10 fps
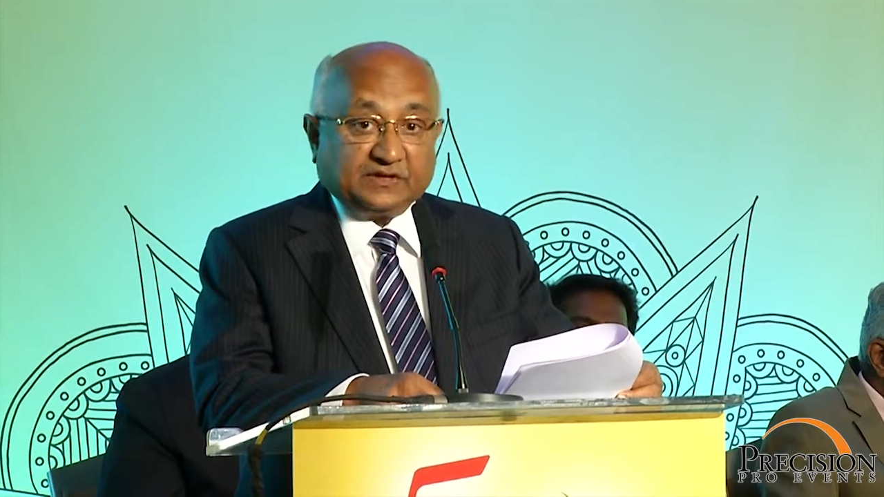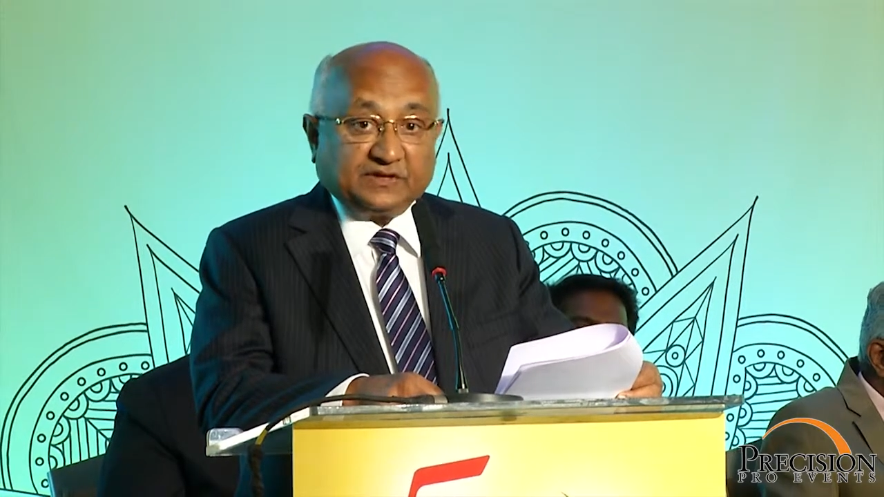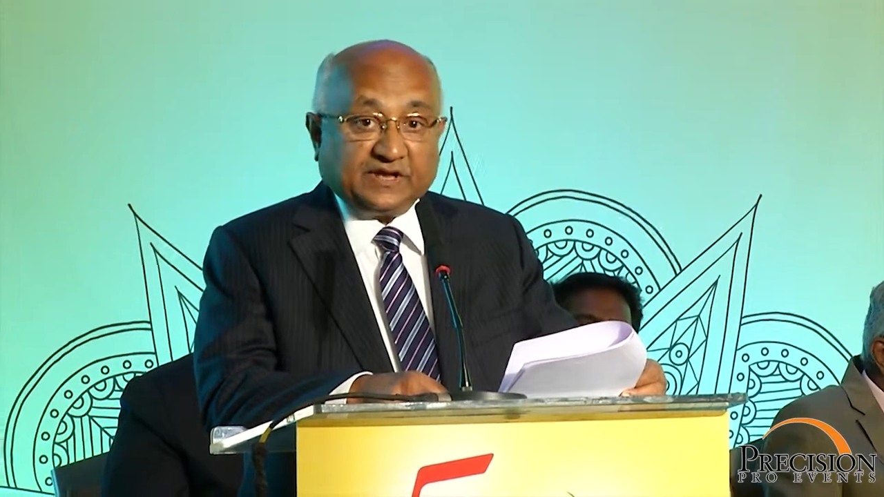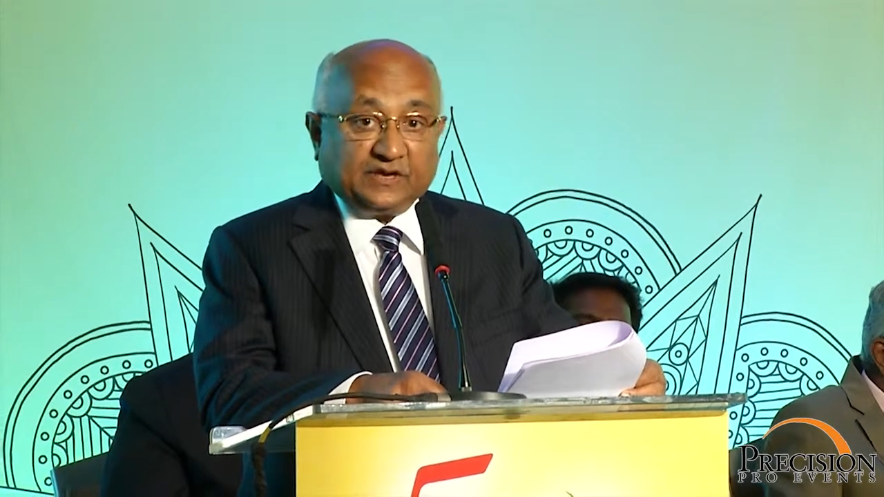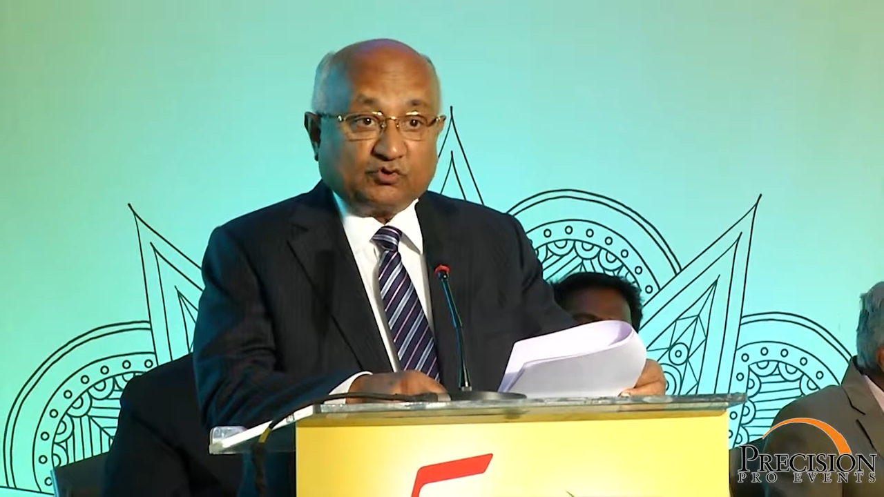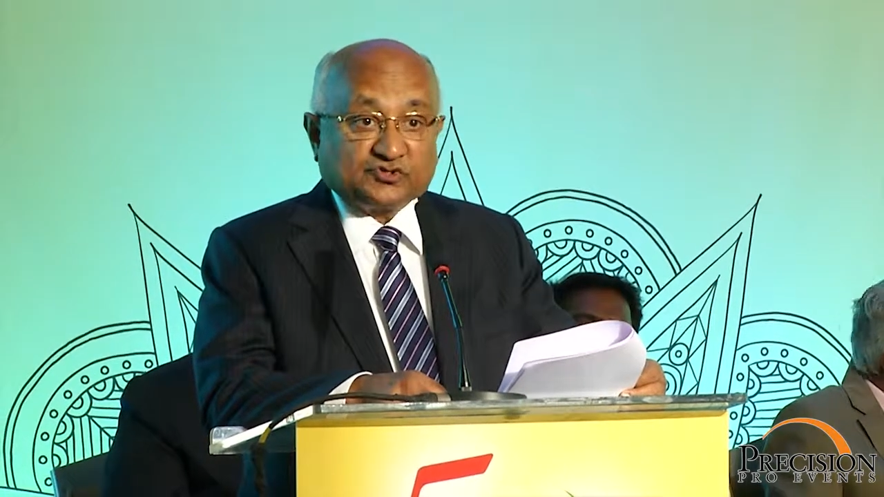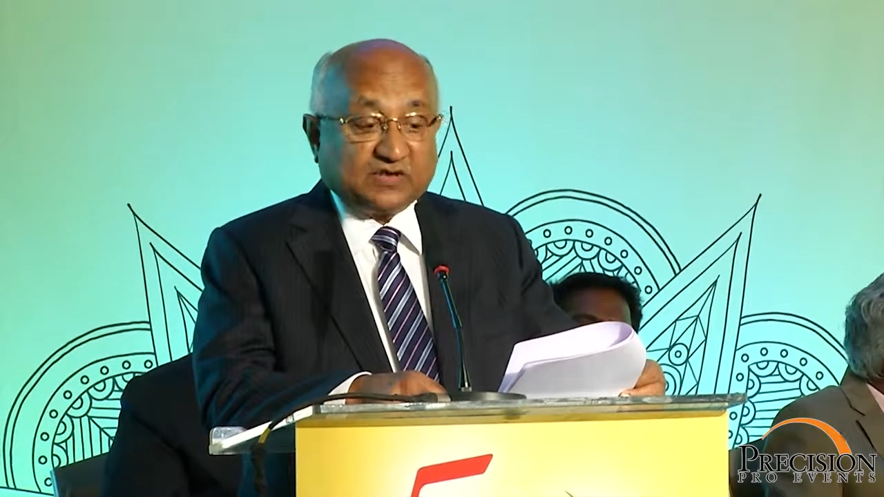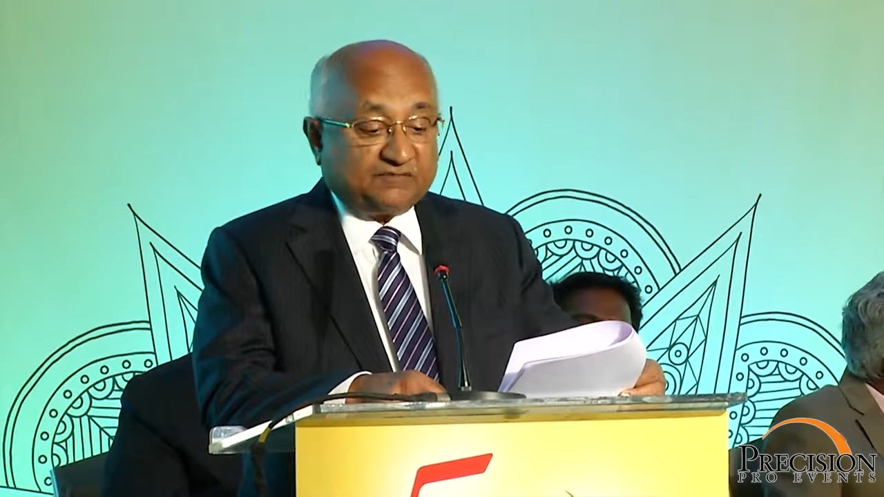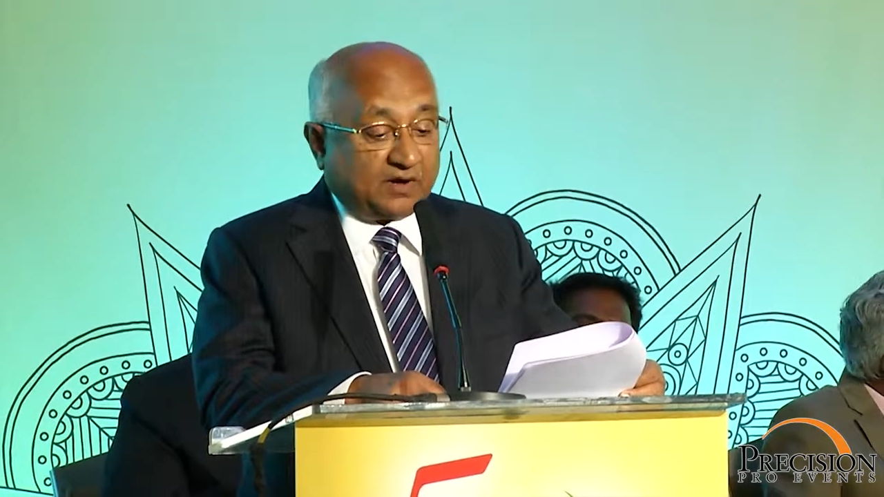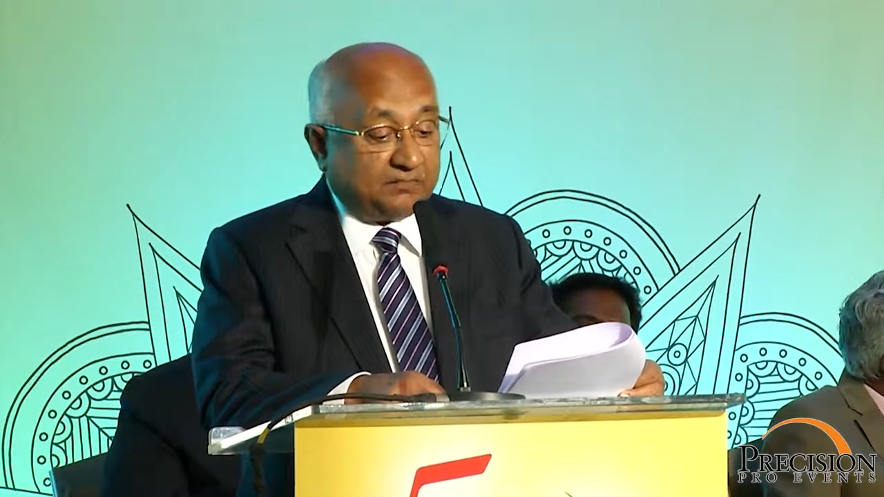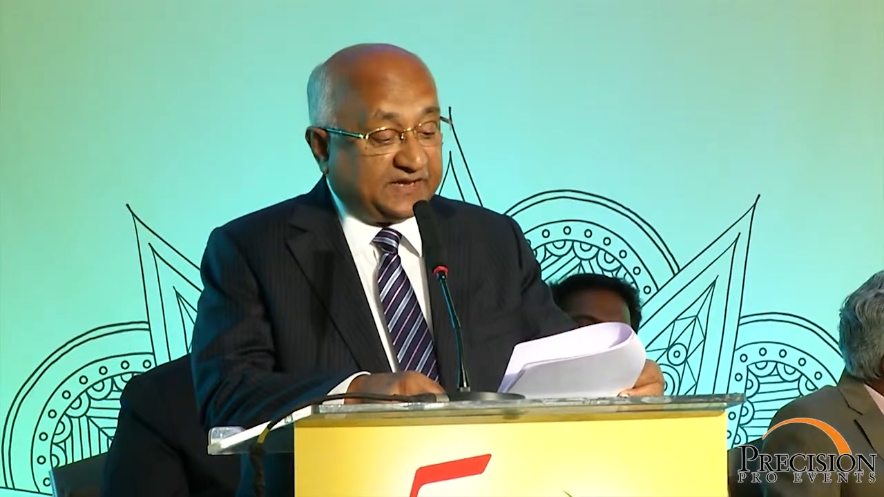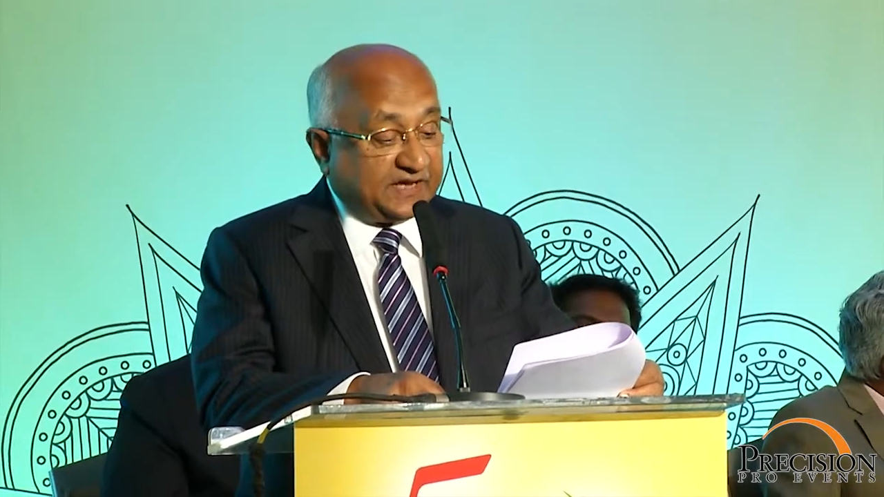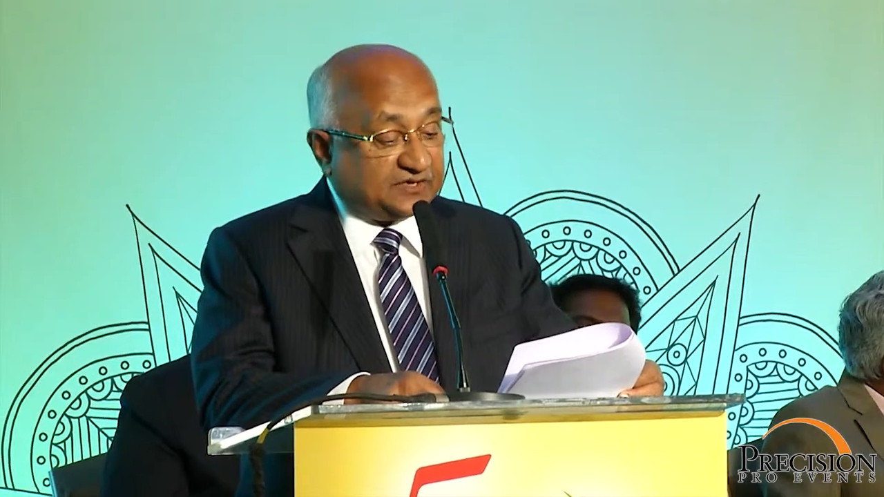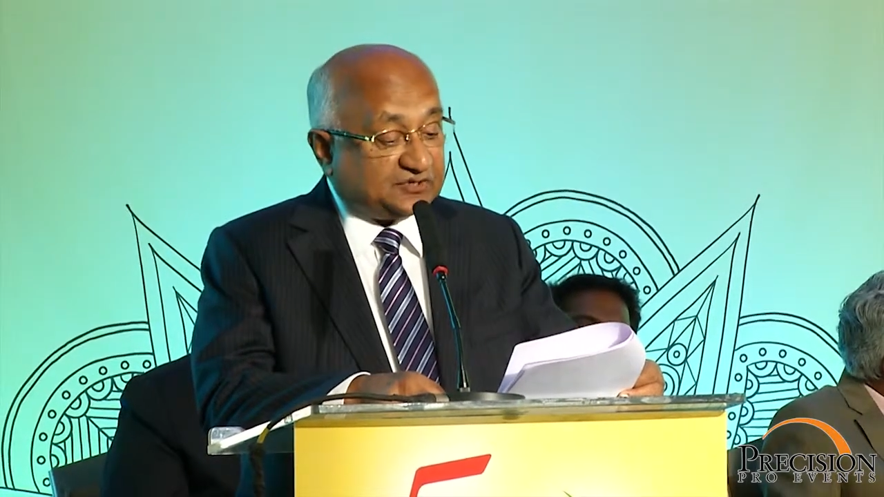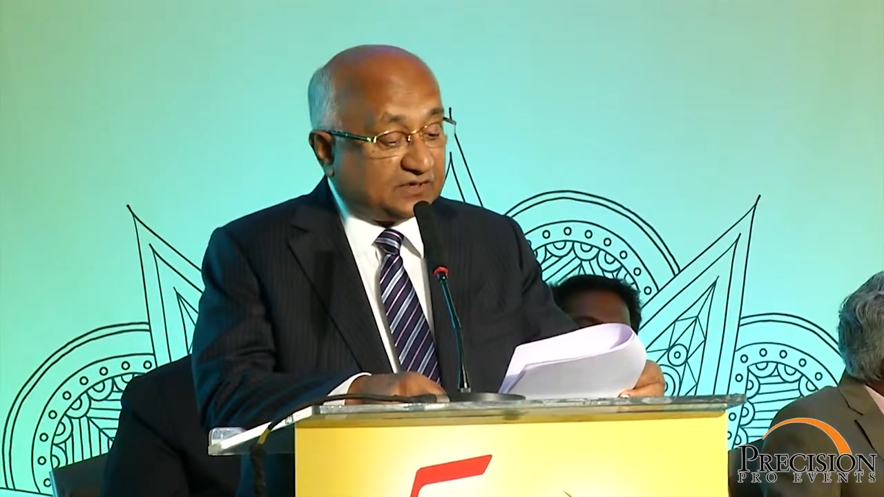a notion of
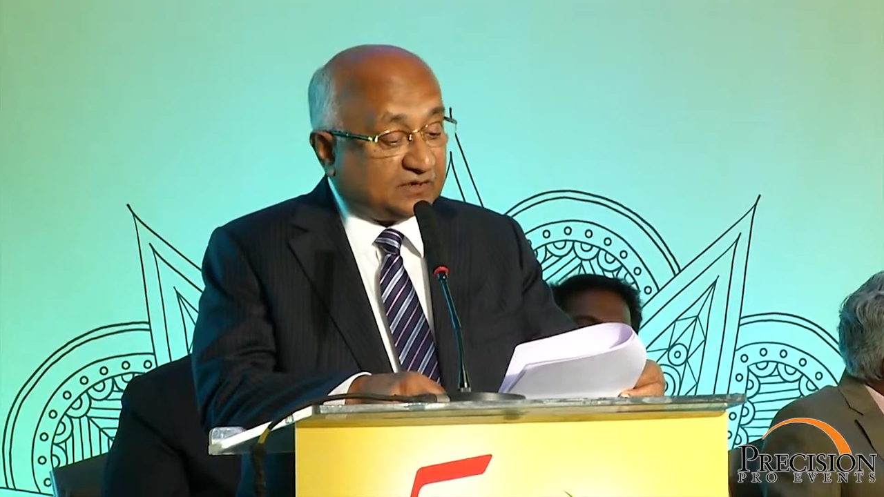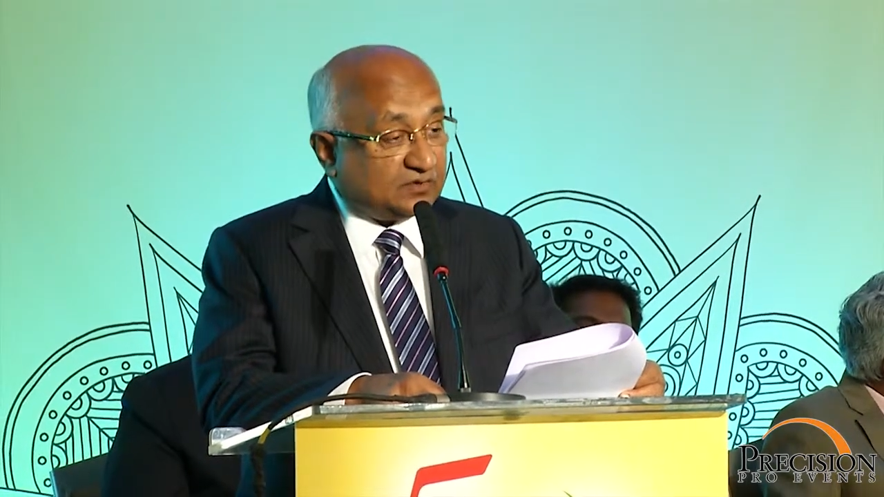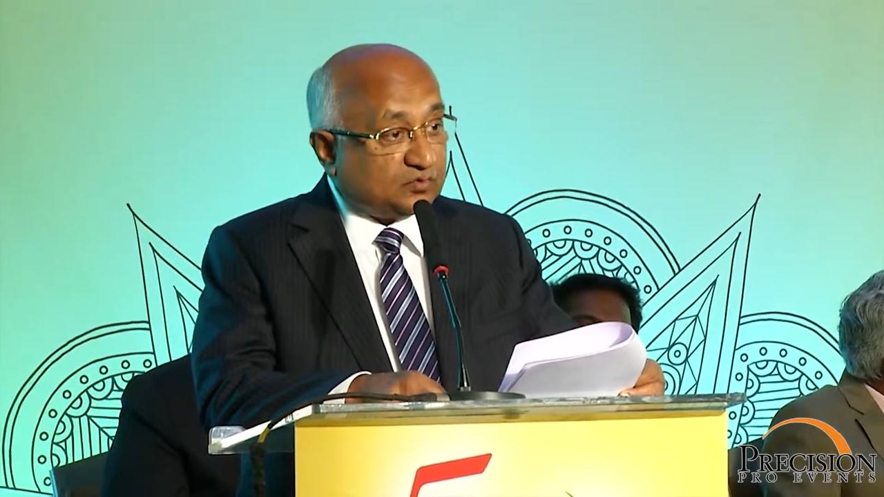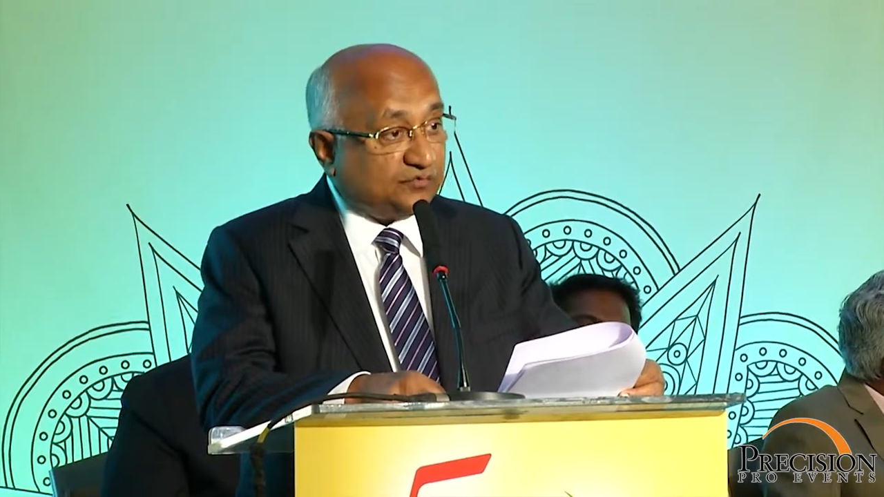obligation